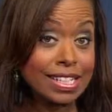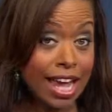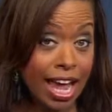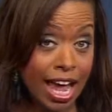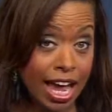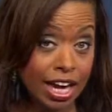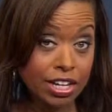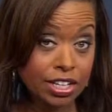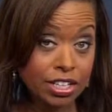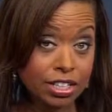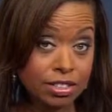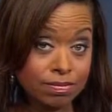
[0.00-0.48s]

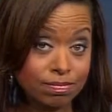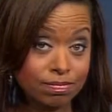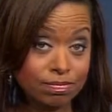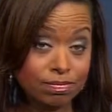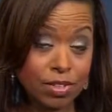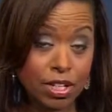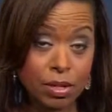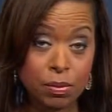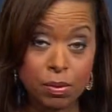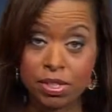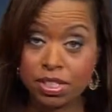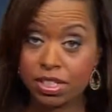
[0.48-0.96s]
attacker,
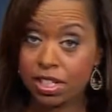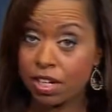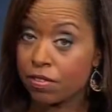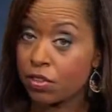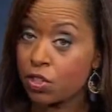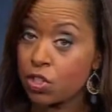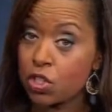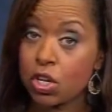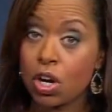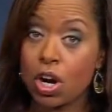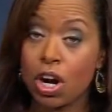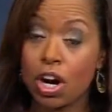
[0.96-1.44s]
he was
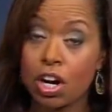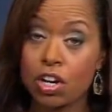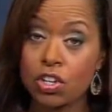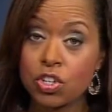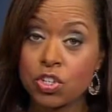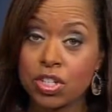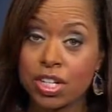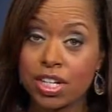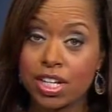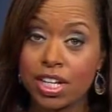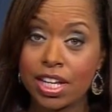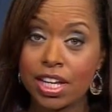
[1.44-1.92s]
never
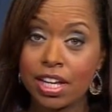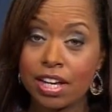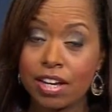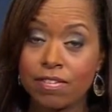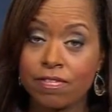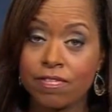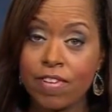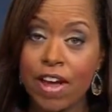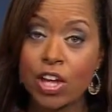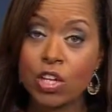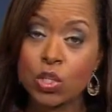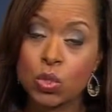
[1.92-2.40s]
charged and he
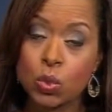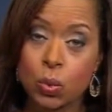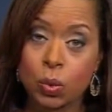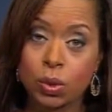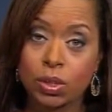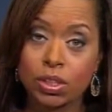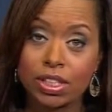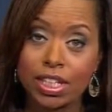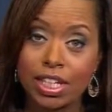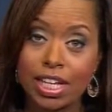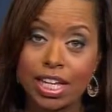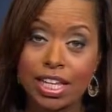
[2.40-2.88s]

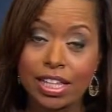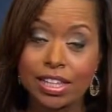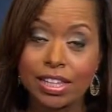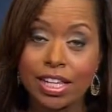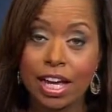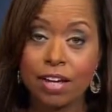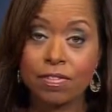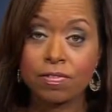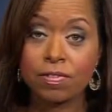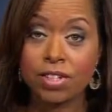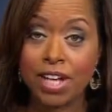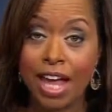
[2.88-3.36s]
eventually
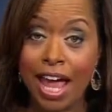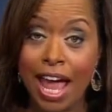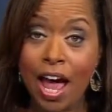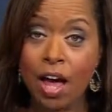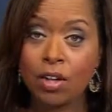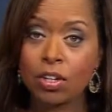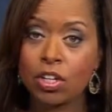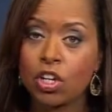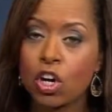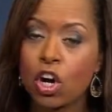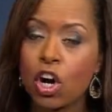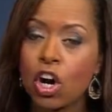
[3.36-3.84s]
left
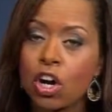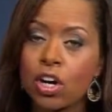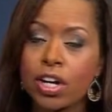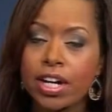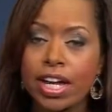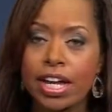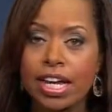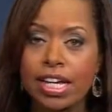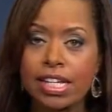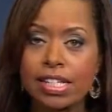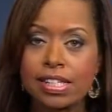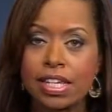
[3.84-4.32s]
town. In
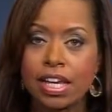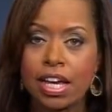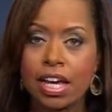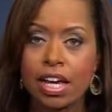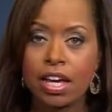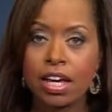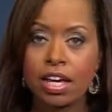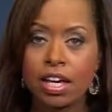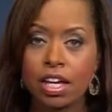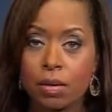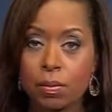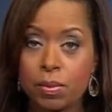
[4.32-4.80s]
her case,
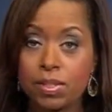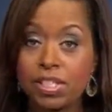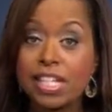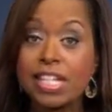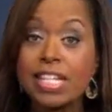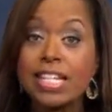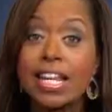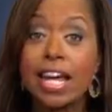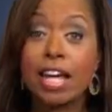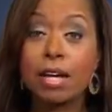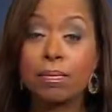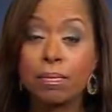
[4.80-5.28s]
it was
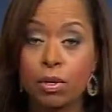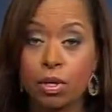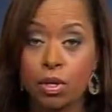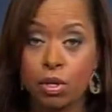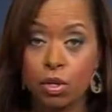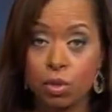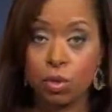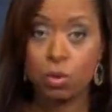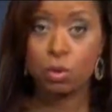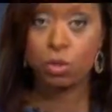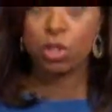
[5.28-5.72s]
a neighbor